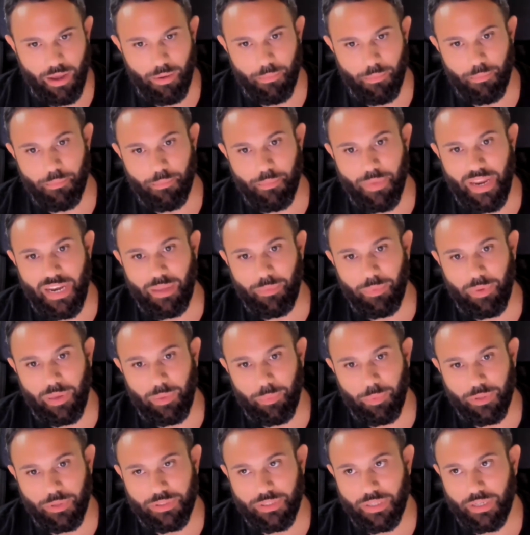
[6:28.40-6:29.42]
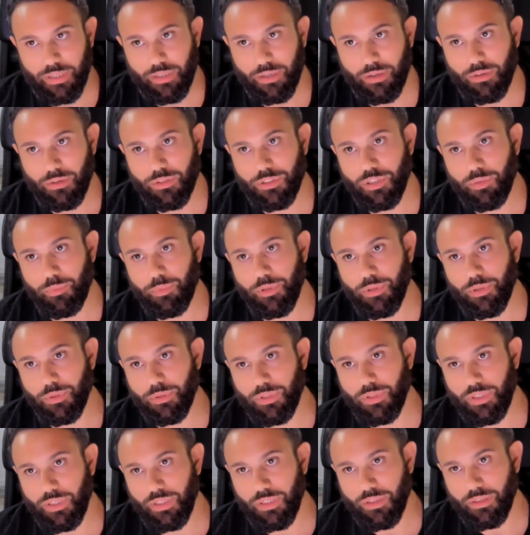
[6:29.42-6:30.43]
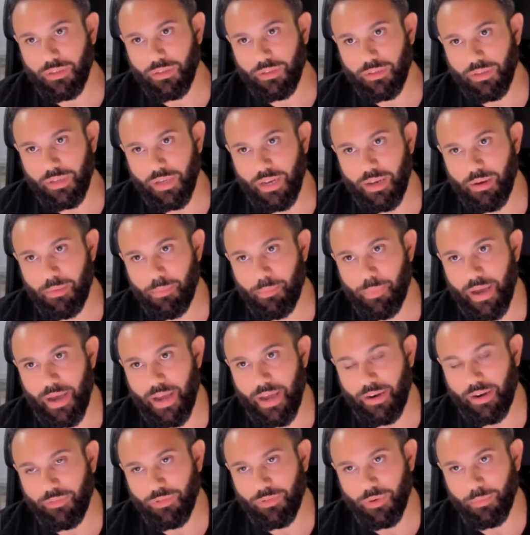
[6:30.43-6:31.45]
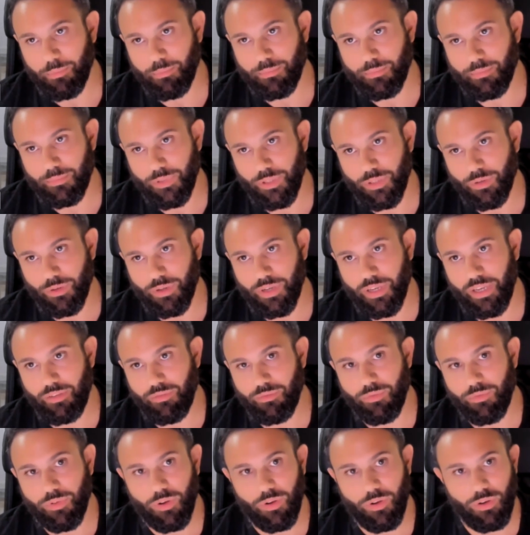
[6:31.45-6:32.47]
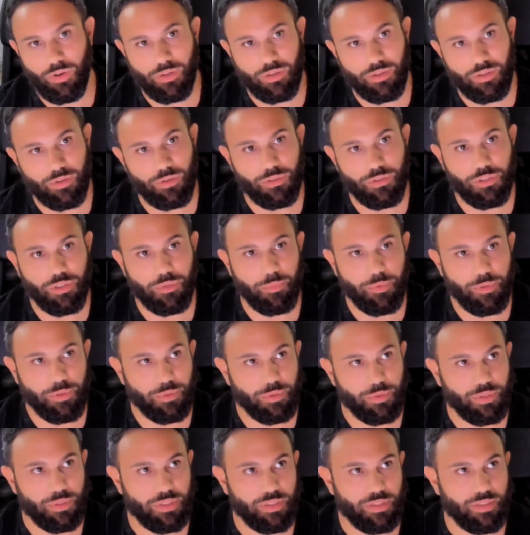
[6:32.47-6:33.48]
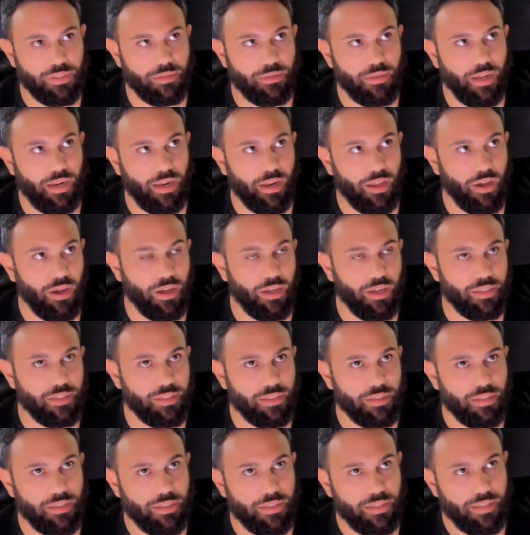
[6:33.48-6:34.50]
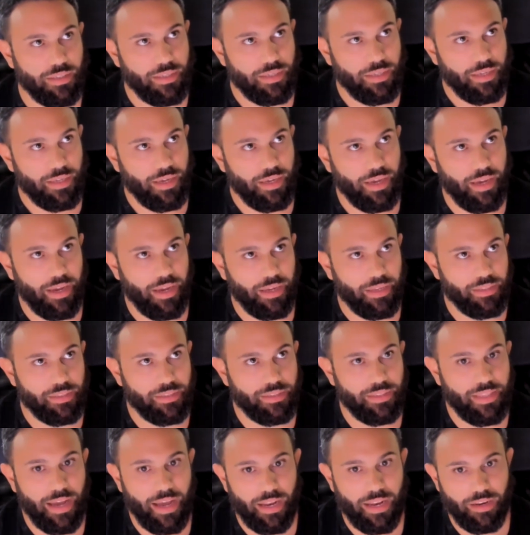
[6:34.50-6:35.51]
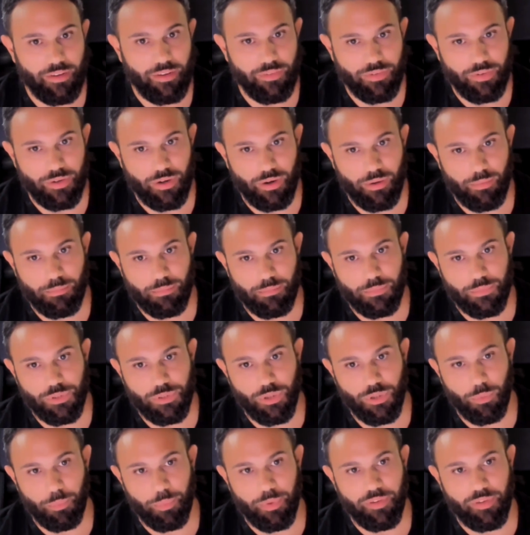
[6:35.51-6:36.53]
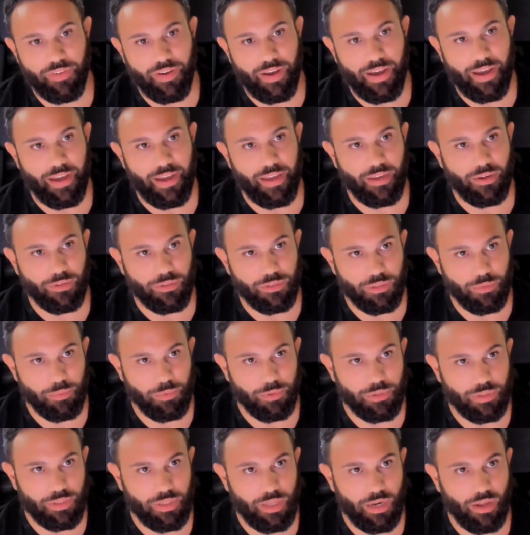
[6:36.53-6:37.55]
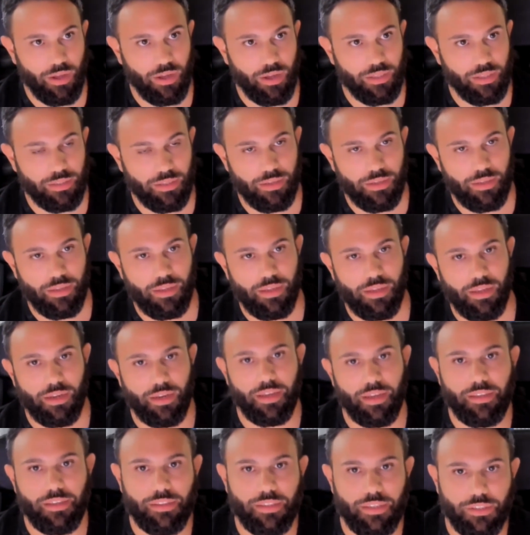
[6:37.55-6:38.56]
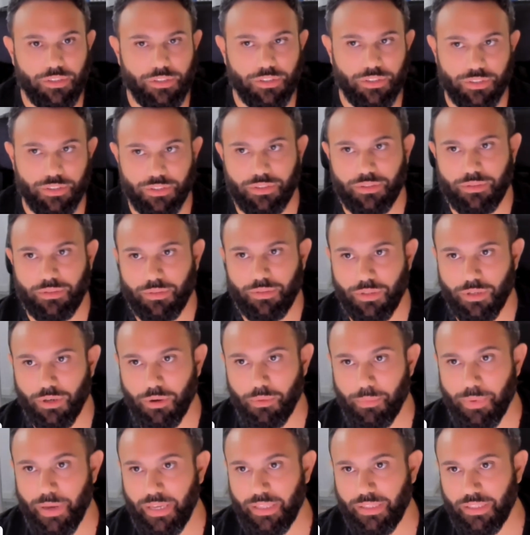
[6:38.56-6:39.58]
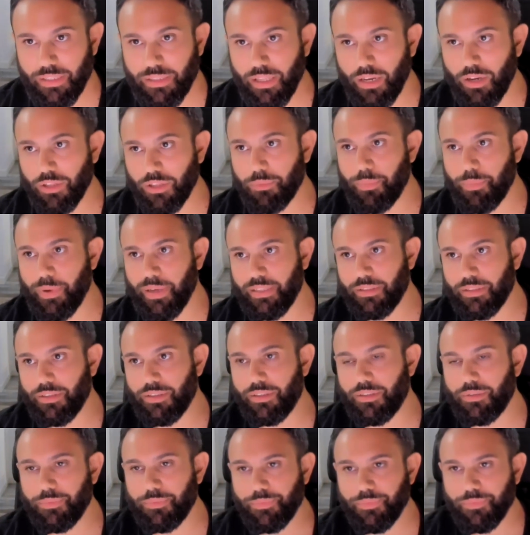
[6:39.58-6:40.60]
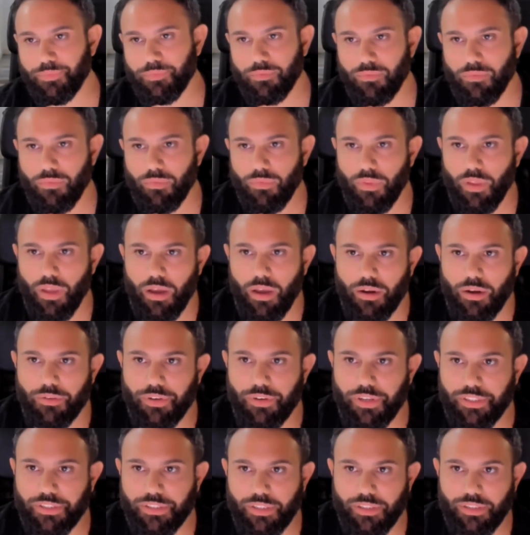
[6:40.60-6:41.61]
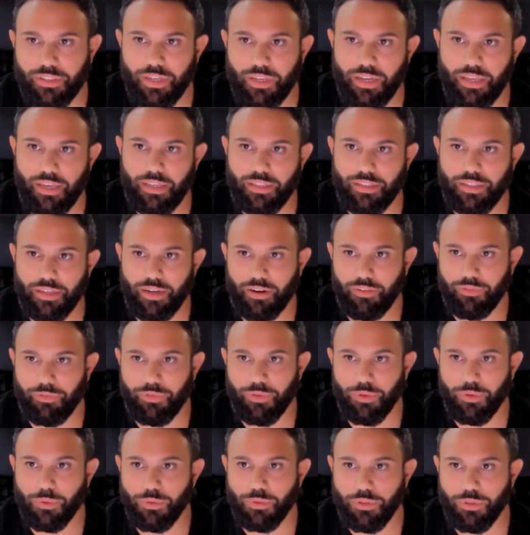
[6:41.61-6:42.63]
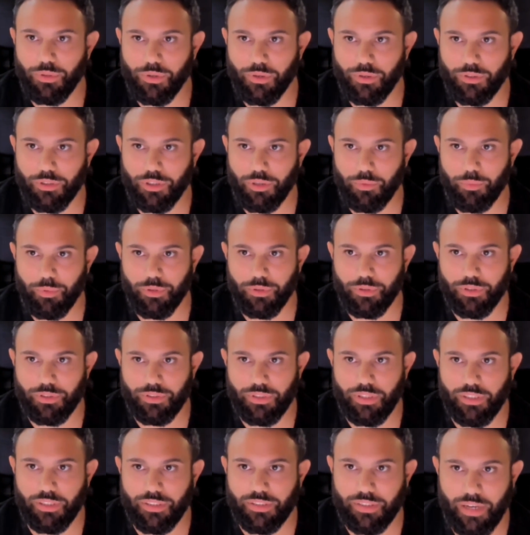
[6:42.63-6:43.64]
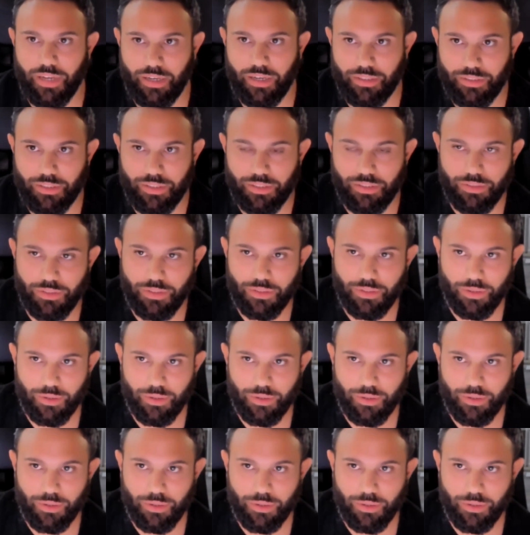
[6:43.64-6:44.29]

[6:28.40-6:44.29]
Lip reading: Many people started contributing. Alban from Kimfol contributed a lot, and Dale from Shopify contributed a lot. Like they just made it a lot better. Recently, there are a few new contributors that started